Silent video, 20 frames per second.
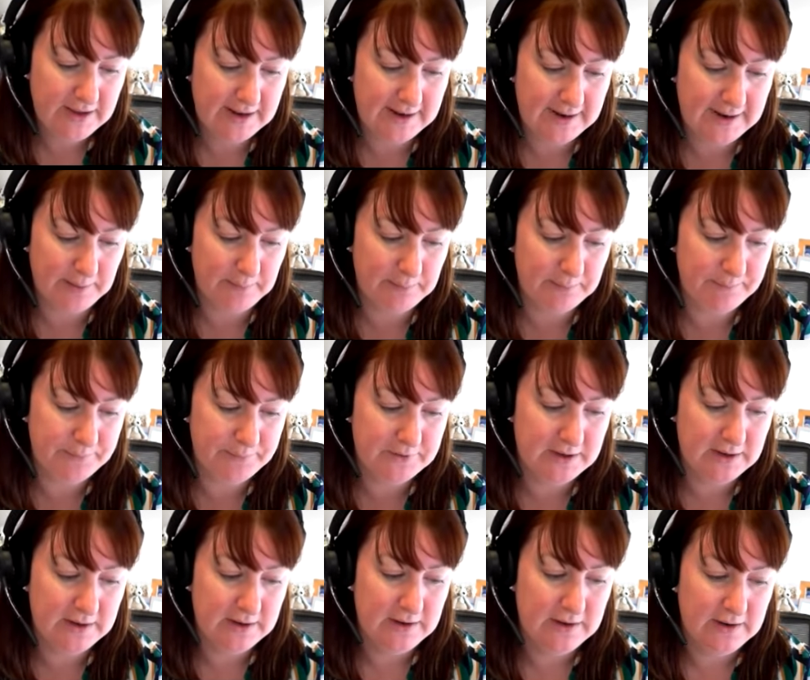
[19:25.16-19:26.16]

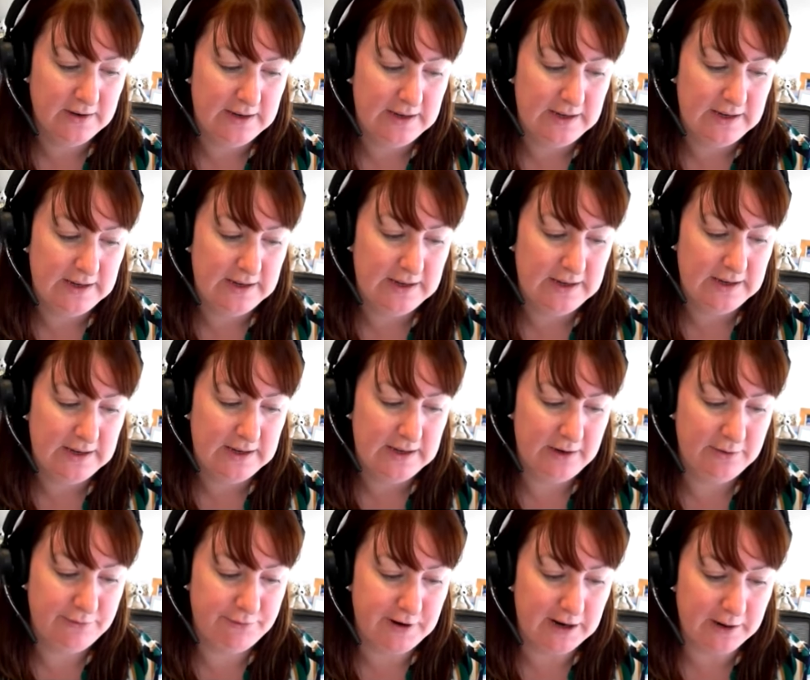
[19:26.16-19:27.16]
In
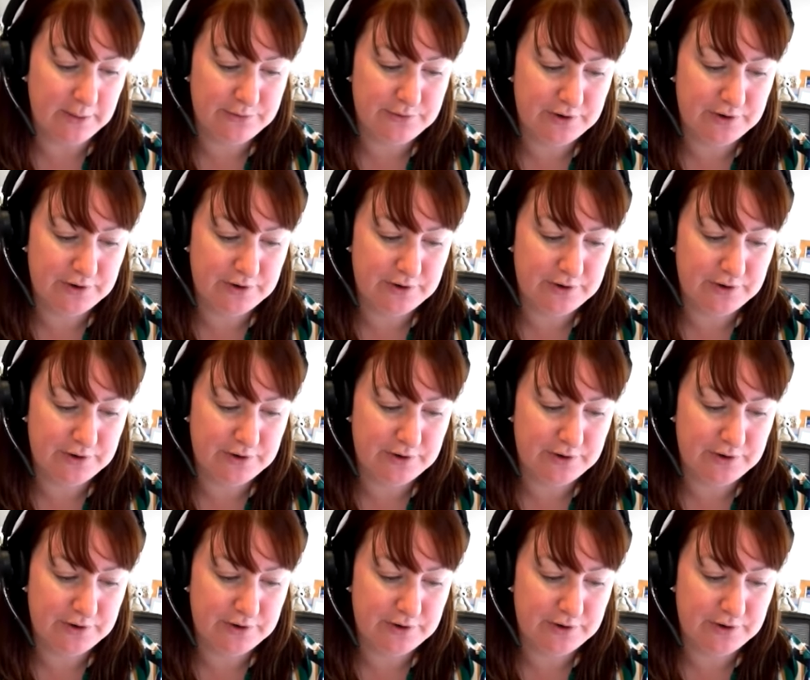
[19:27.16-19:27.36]
Farquharson and